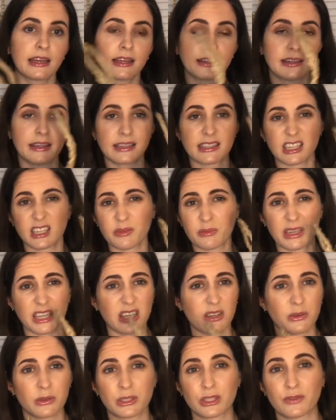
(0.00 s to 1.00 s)
These can be
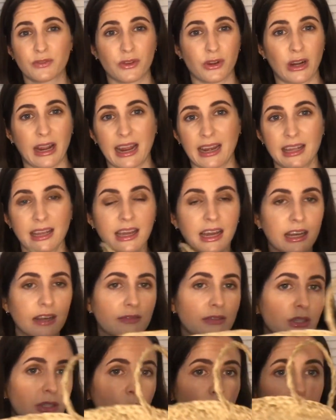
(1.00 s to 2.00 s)
used for any kind of
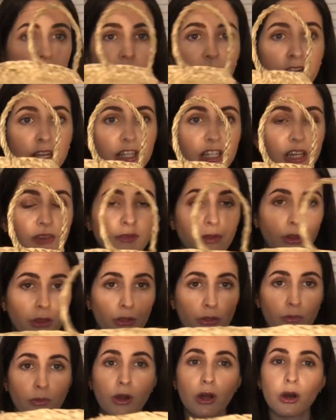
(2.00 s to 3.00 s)
storage, even
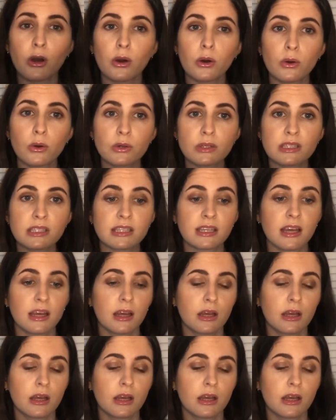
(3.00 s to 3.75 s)
throws.